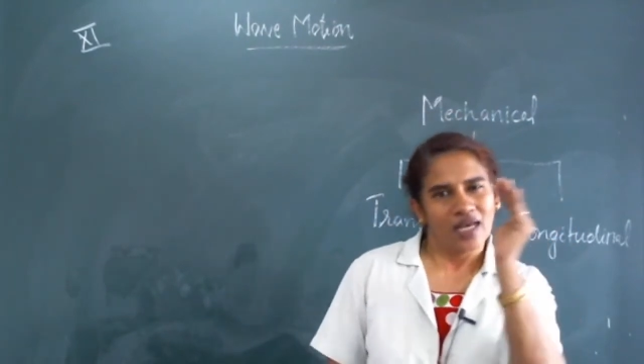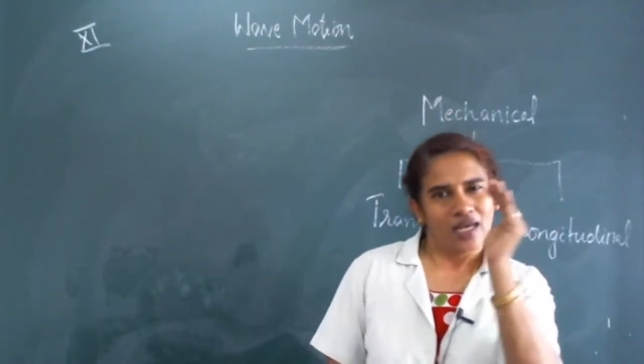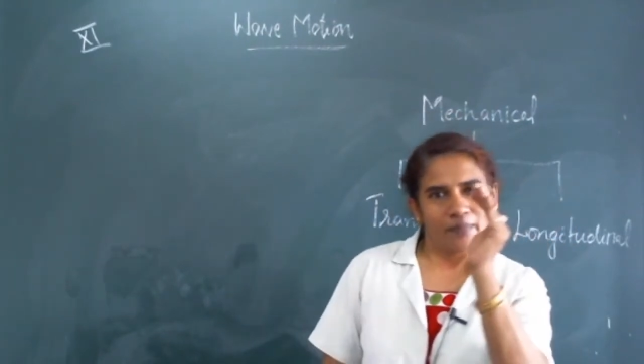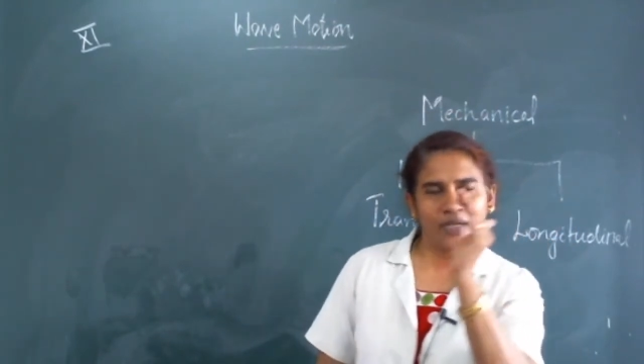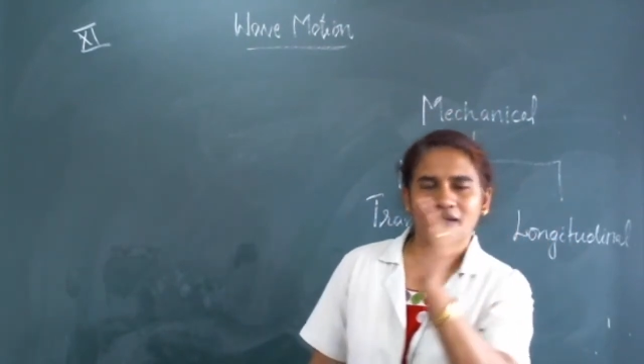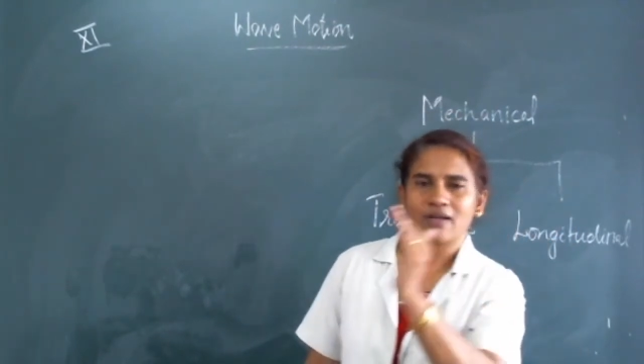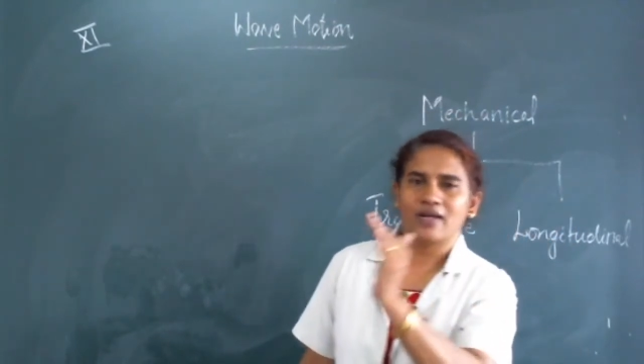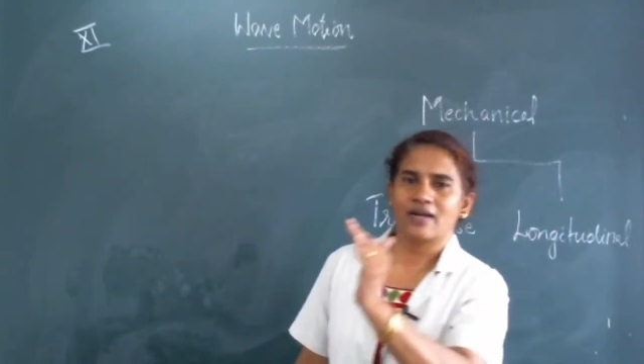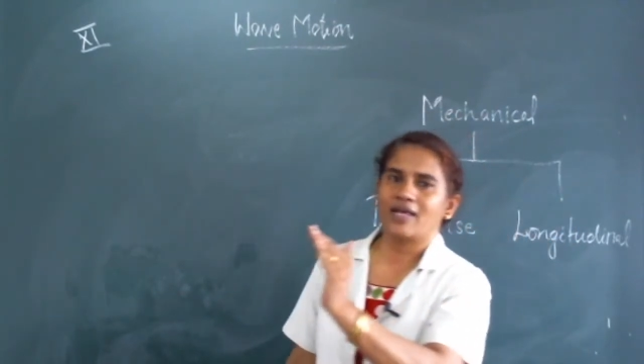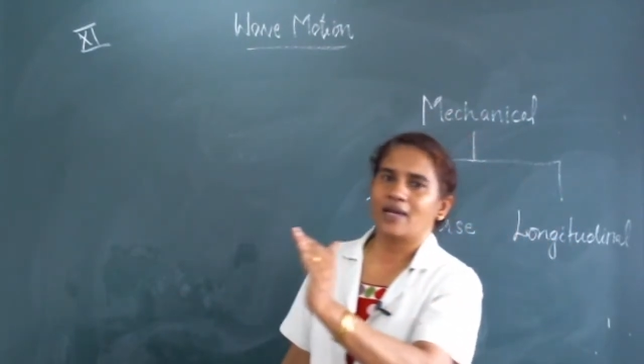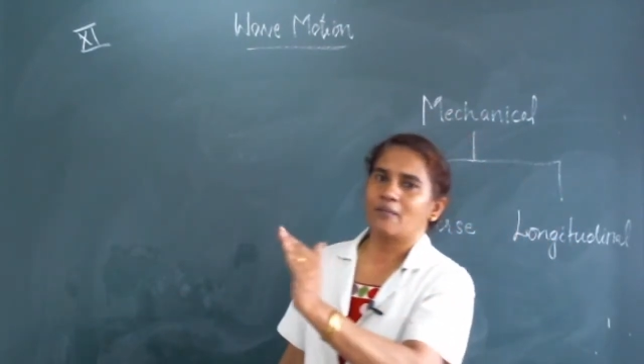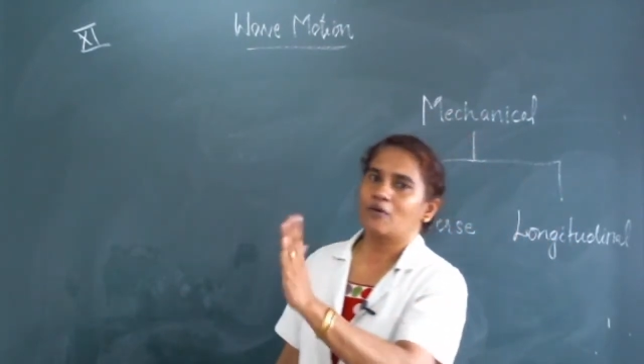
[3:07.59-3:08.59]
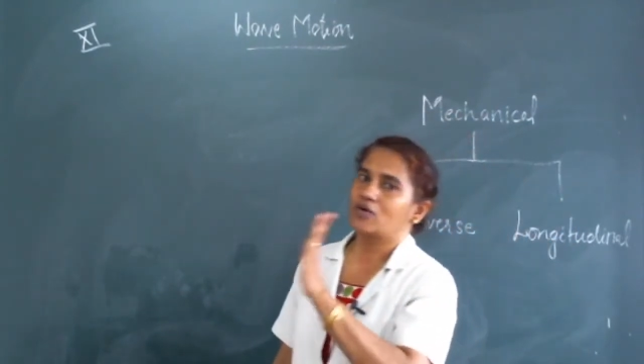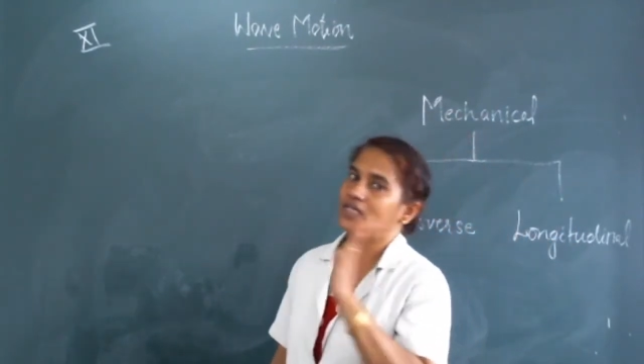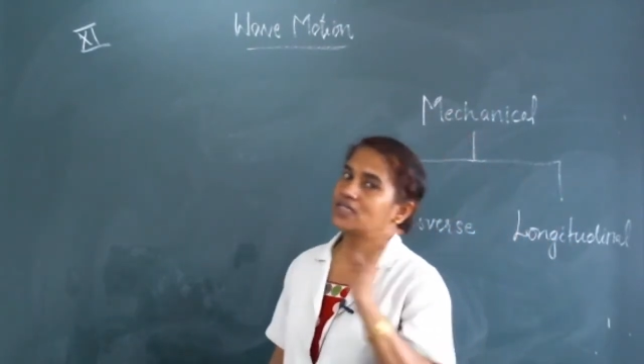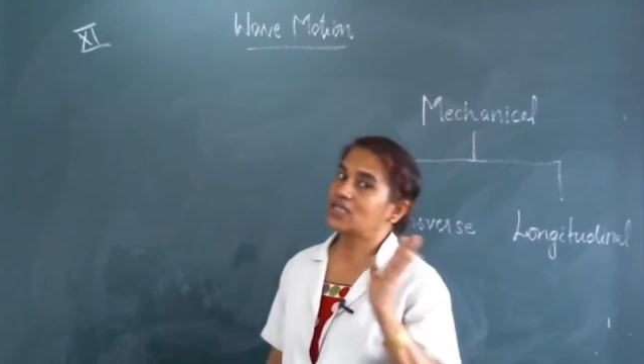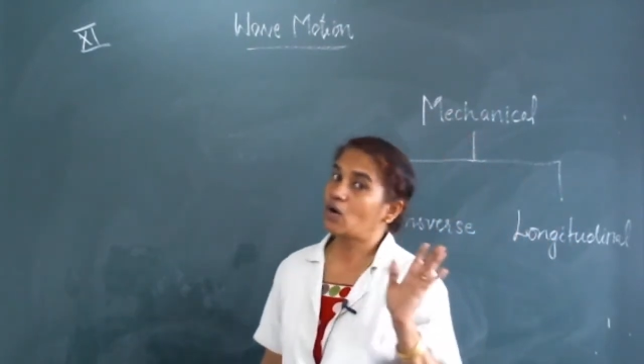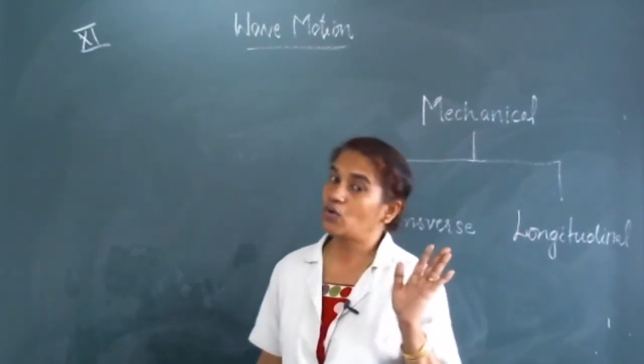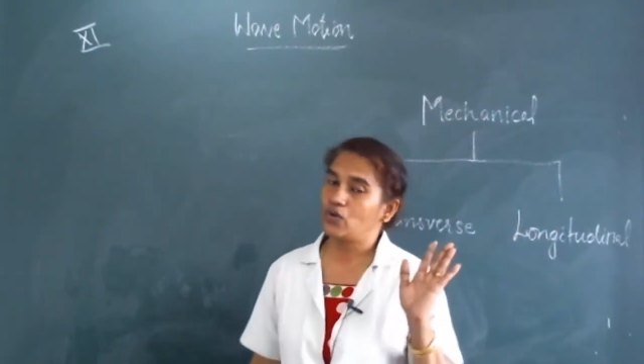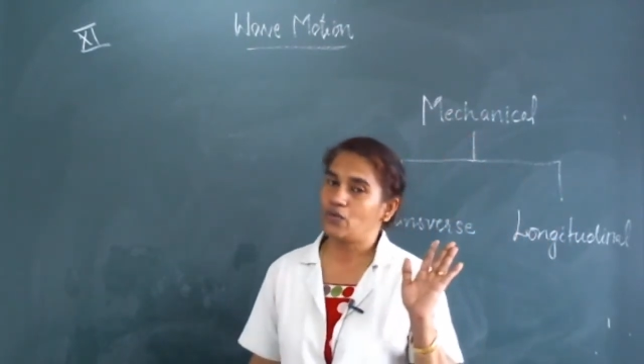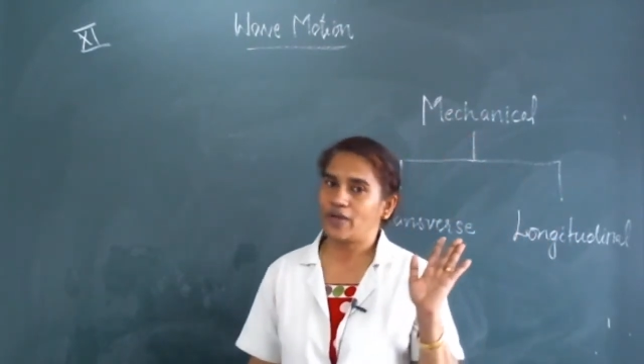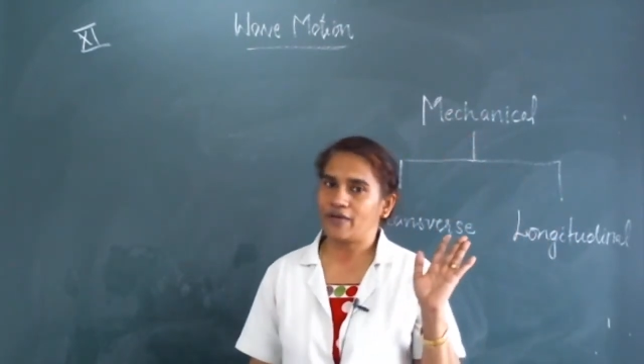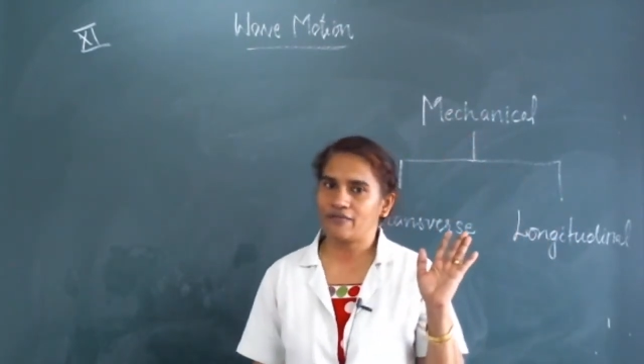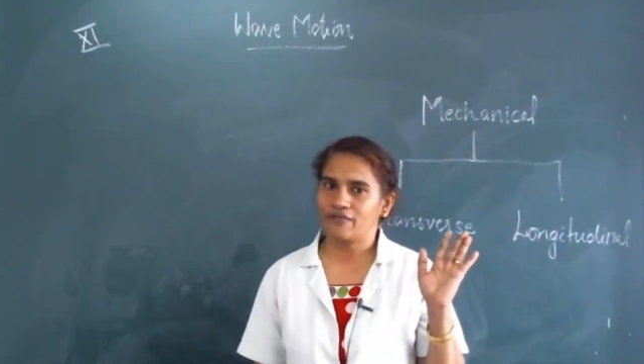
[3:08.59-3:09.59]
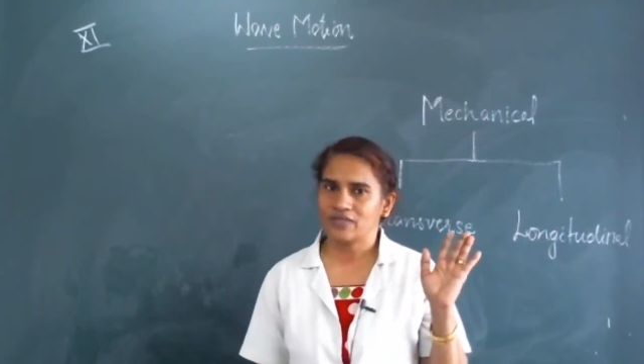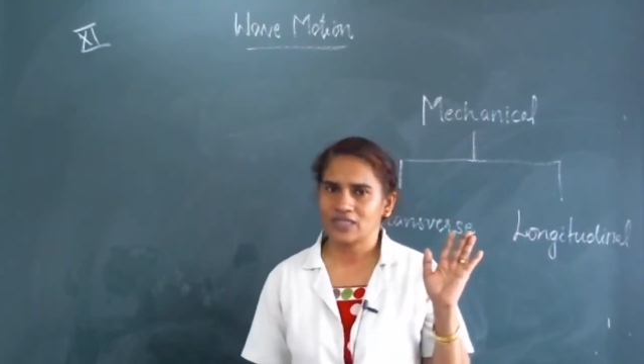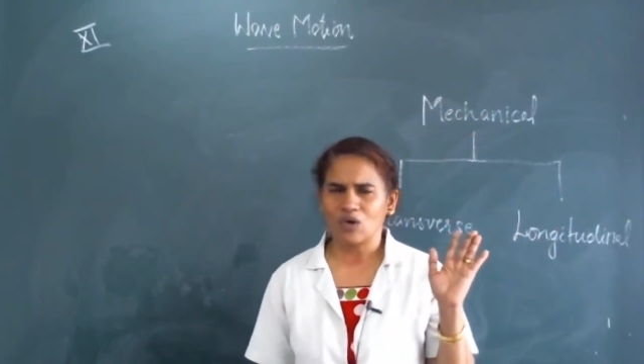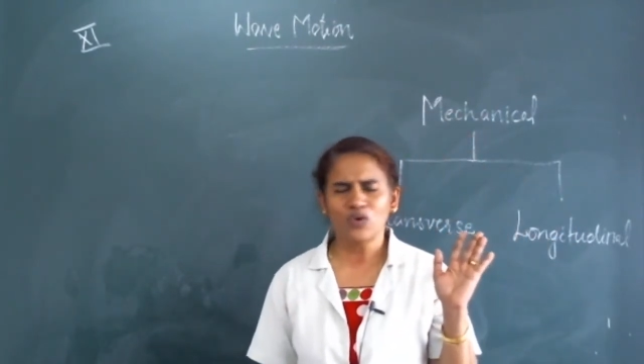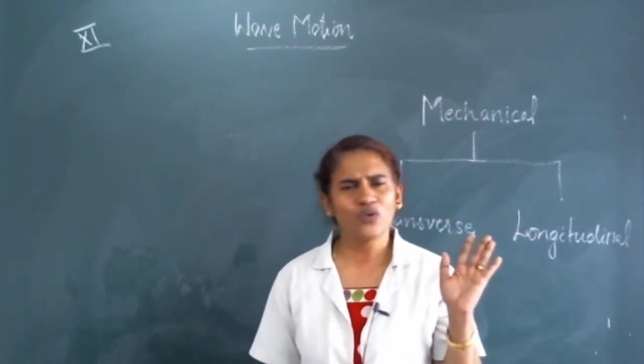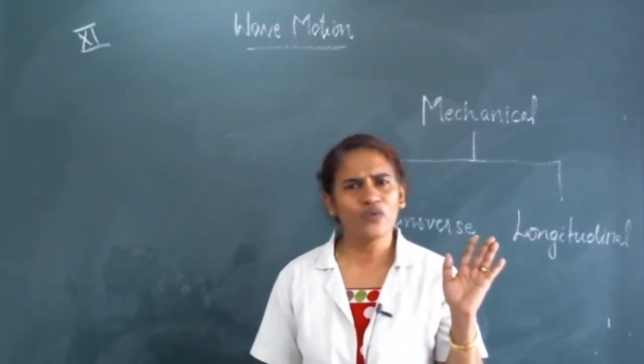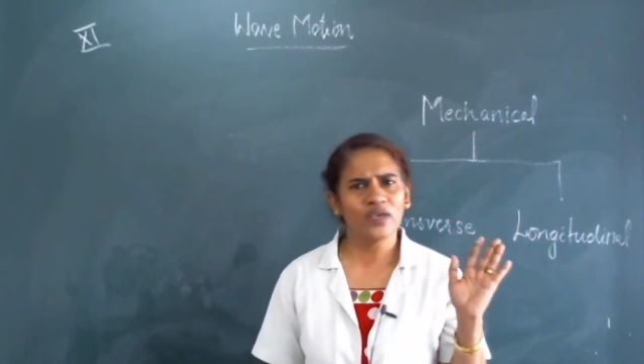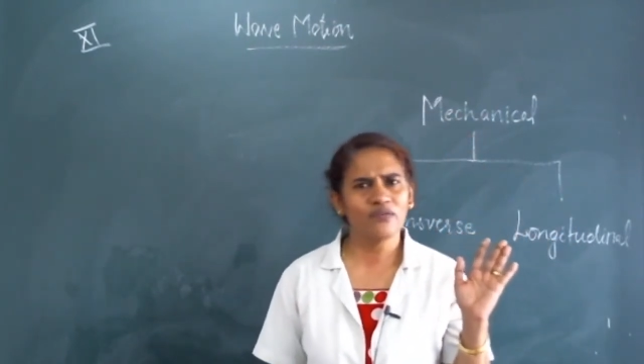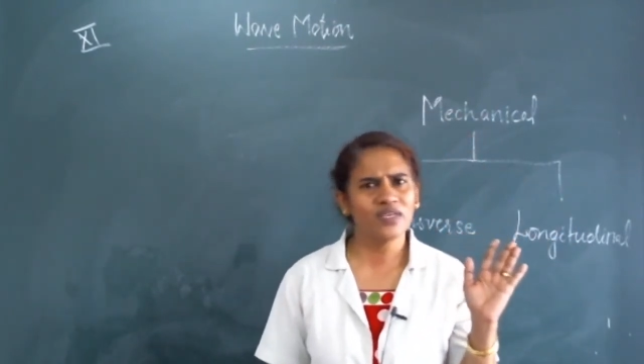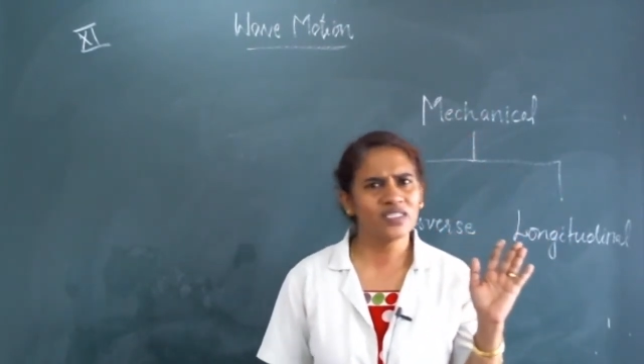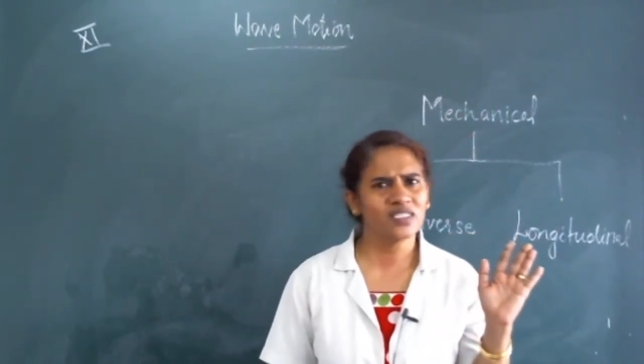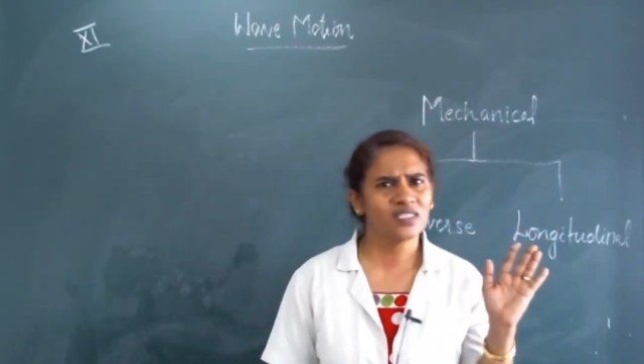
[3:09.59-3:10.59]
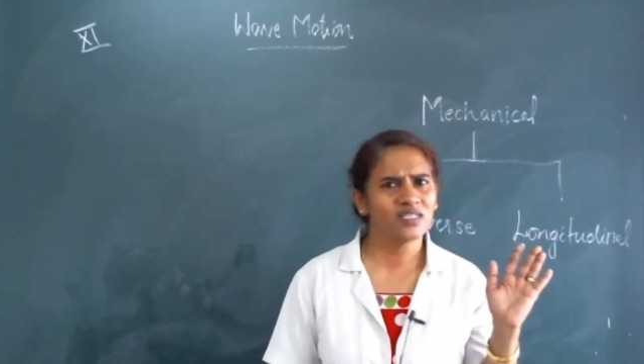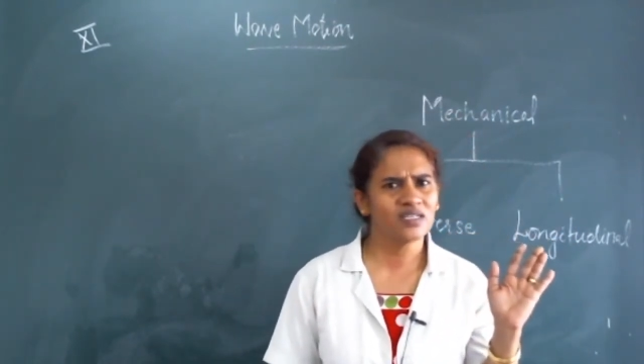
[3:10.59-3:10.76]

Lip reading: particularly about the sound wave. Sound wave is,